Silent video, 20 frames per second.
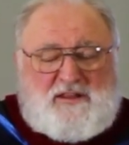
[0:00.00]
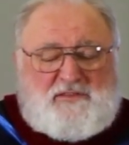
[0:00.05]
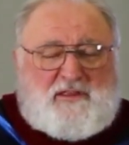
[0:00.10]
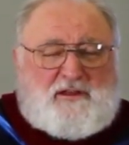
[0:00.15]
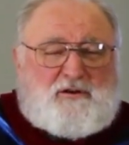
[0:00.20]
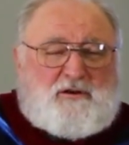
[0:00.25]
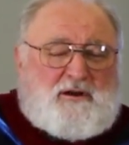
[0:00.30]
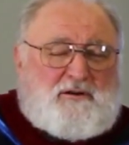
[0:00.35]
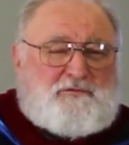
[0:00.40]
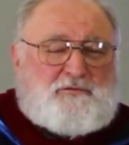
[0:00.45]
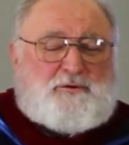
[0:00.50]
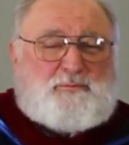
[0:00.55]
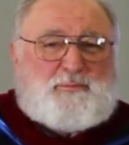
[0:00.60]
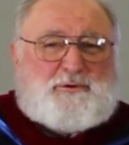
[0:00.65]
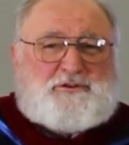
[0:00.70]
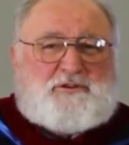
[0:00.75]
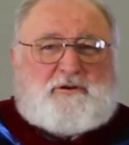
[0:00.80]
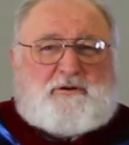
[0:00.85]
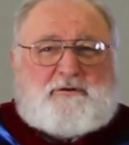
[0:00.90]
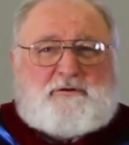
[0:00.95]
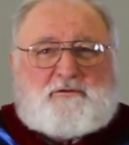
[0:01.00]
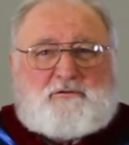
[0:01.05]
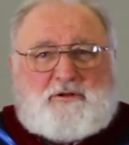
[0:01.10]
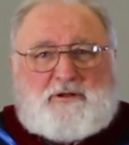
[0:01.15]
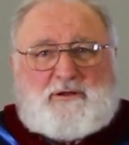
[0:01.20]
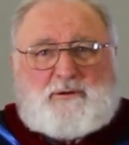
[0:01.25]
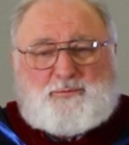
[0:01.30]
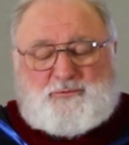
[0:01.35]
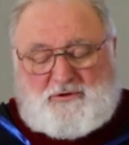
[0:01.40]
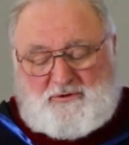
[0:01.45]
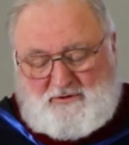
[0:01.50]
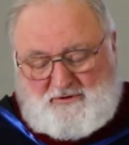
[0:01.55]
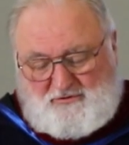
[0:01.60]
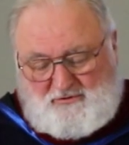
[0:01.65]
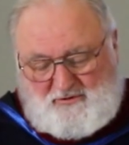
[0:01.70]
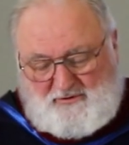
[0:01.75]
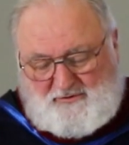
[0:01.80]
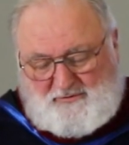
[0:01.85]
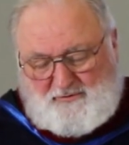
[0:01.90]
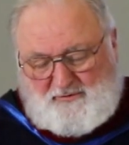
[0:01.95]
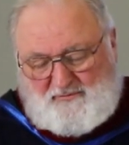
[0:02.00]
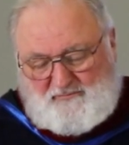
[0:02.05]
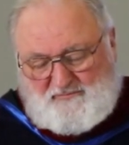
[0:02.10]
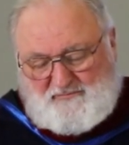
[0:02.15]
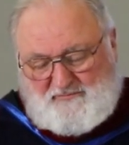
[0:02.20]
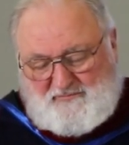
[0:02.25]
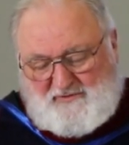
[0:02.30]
They offered material help to each other.